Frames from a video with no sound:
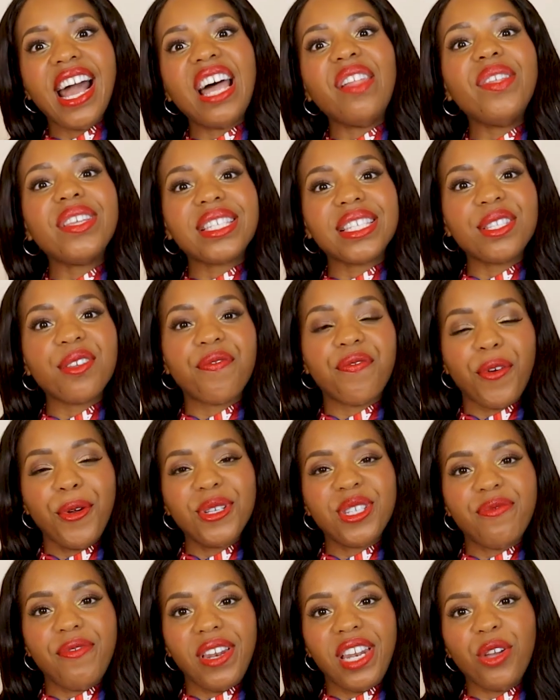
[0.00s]
And this is the
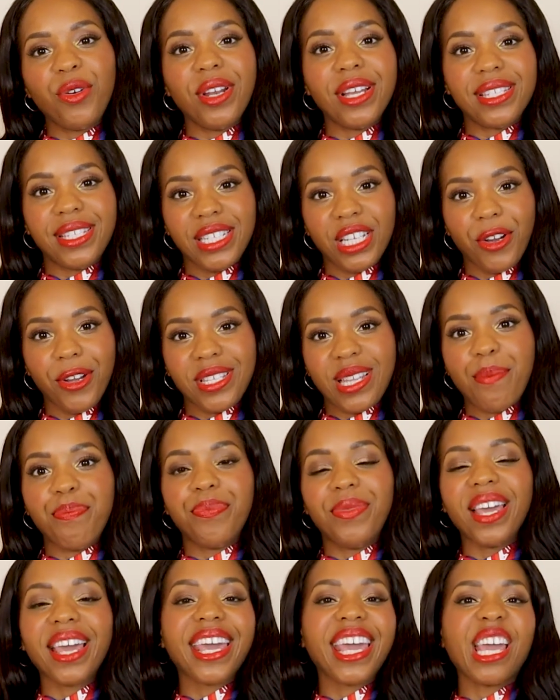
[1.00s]
first video in a series I'm
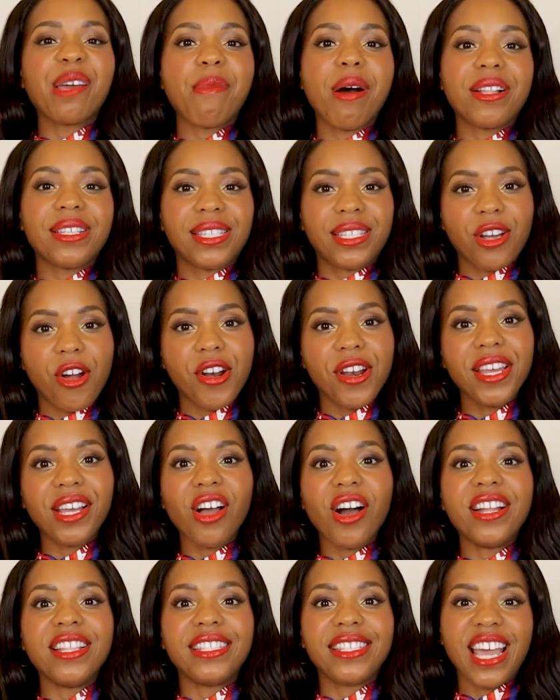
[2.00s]
thinking about
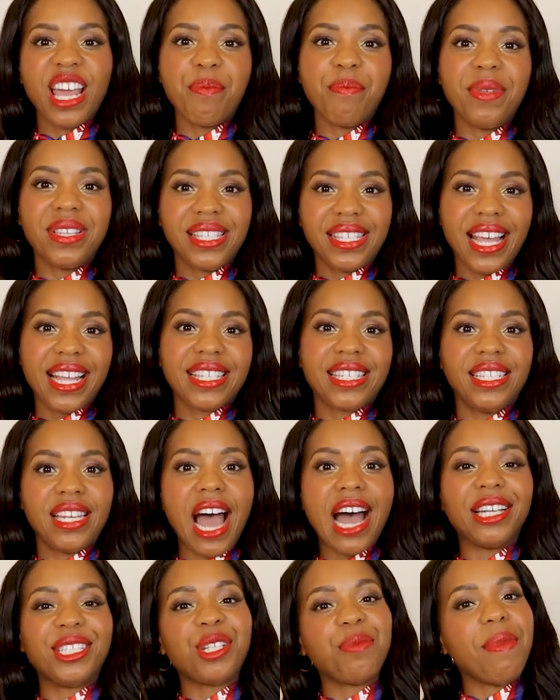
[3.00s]
starting on 10 mistakes
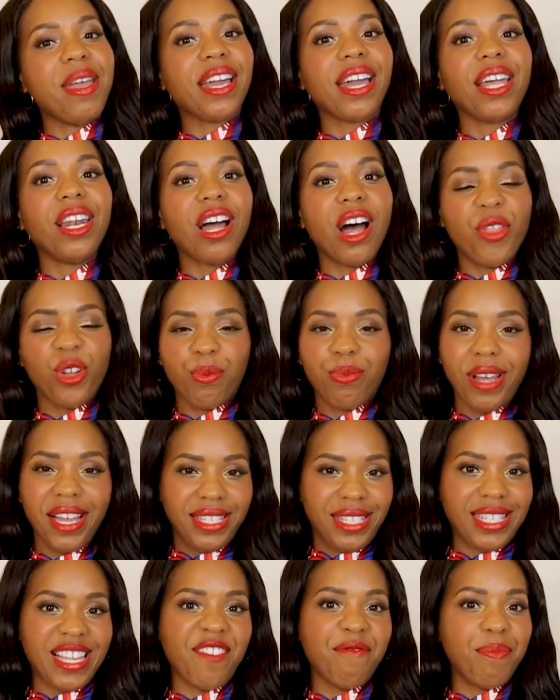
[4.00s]
not to make in other
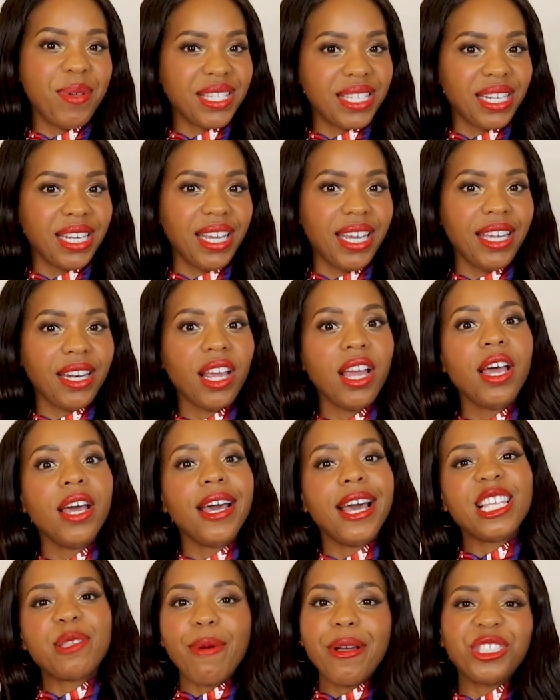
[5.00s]
places I've visited,
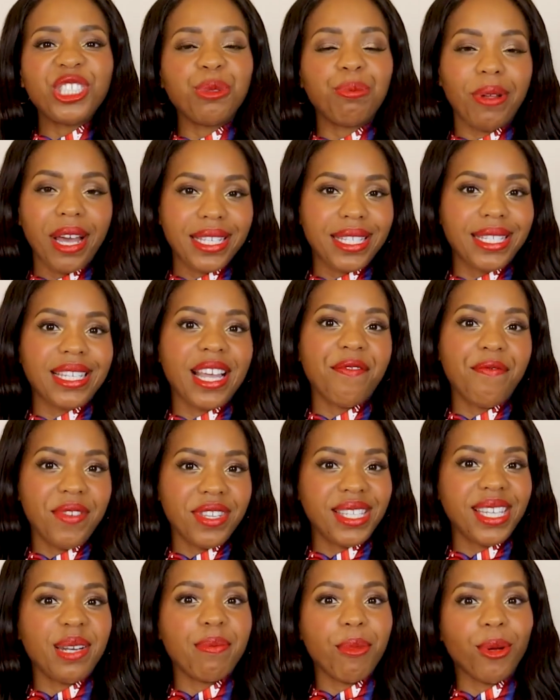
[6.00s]
especially places I've
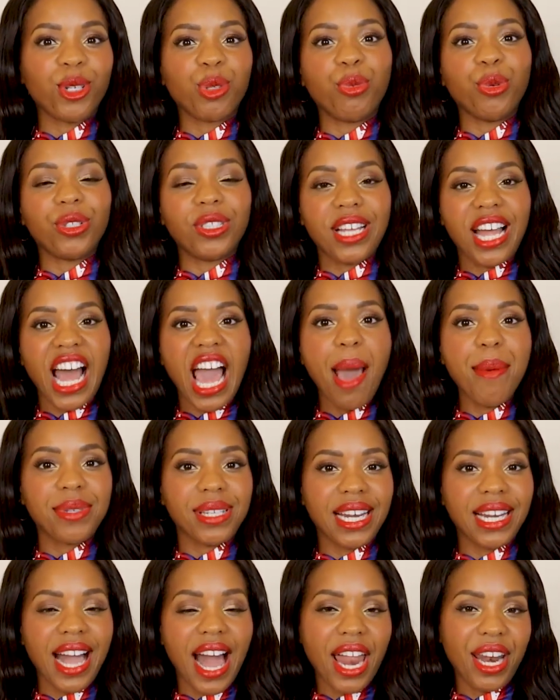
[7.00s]
visited multiple times
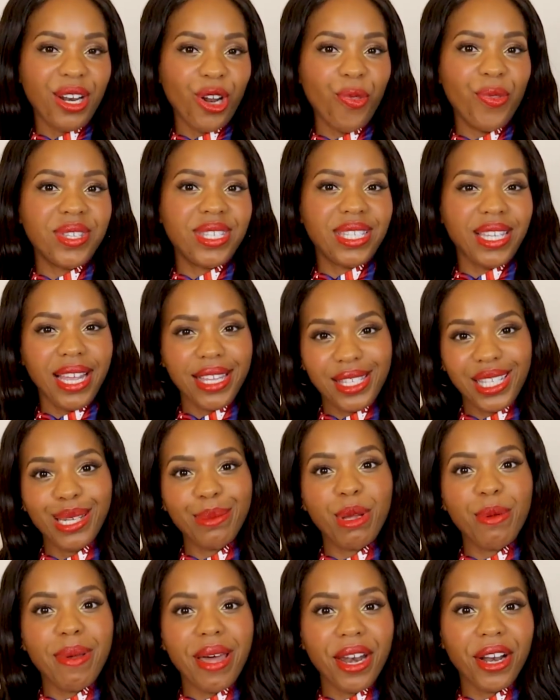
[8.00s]
and I kind of know the cities a
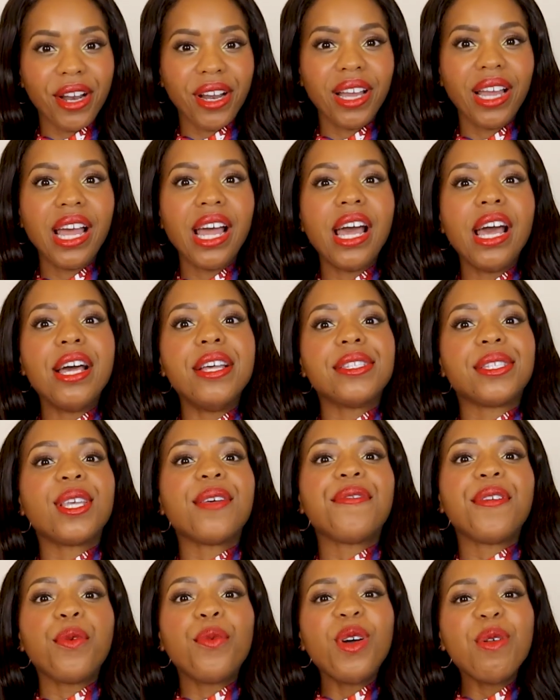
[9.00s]
little bit better. So
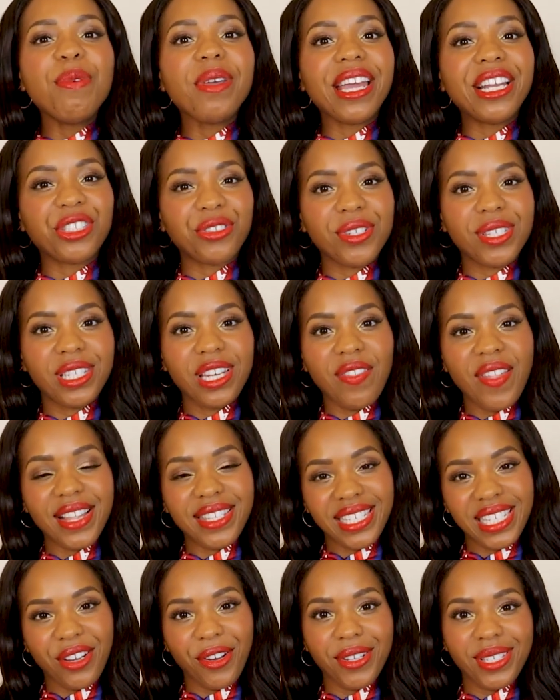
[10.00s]
if you would be interested in
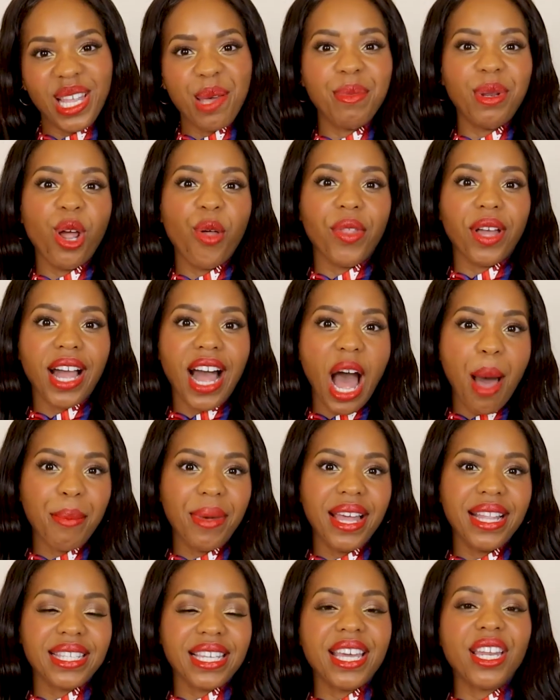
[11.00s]
that series, let me know in the
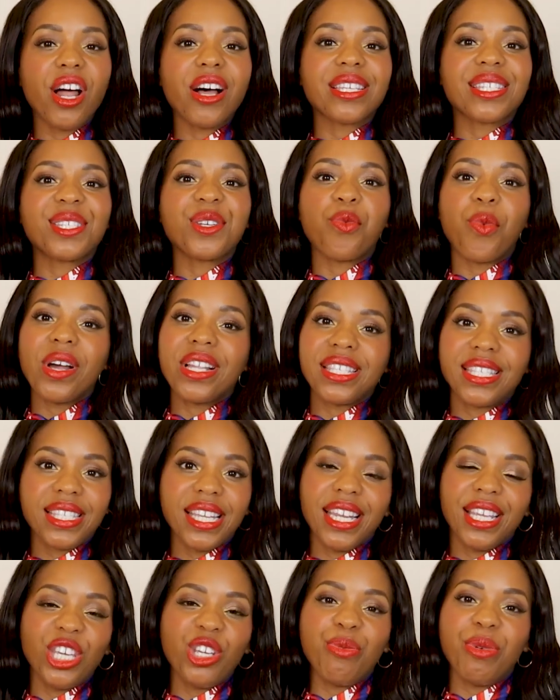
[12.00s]
comments, and also what
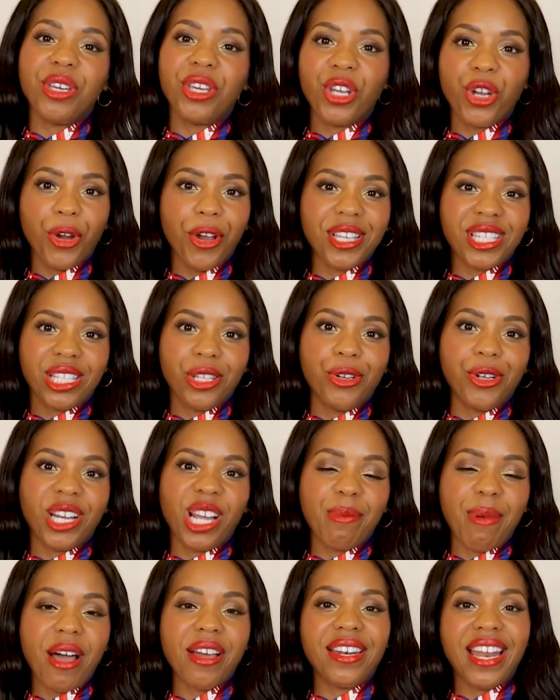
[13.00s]
city you'd be curious
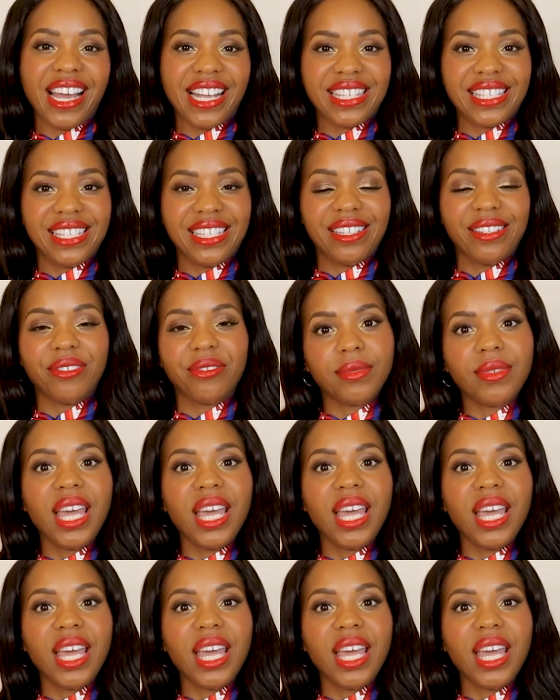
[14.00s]
learning about next.